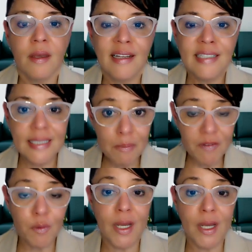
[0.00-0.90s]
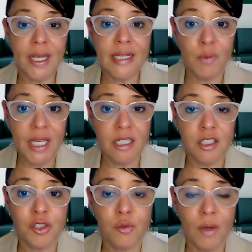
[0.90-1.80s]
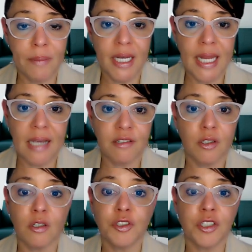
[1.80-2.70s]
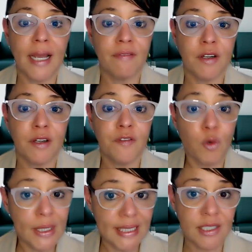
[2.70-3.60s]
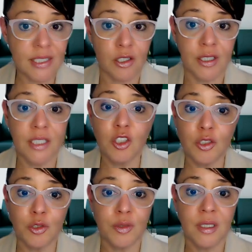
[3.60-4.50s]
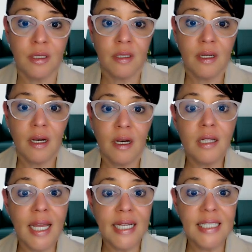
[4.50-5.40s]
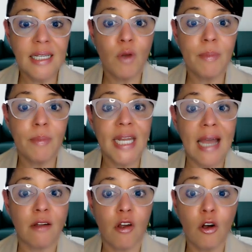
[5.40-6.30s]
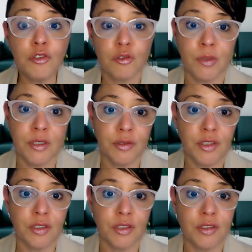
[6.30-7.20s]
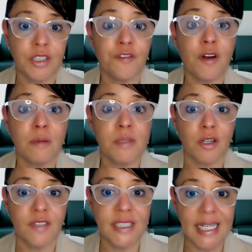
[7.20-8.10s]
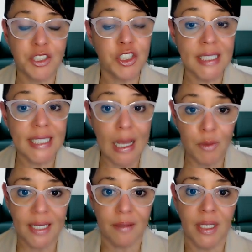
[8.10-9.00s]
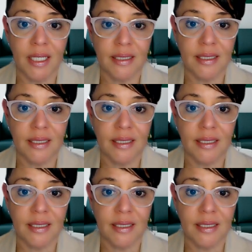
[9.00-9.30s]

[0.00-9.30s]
Some of the ways we can ensure women in agriculture have their voices heard include electing women agricultural producers to Farm Service Agency county committees.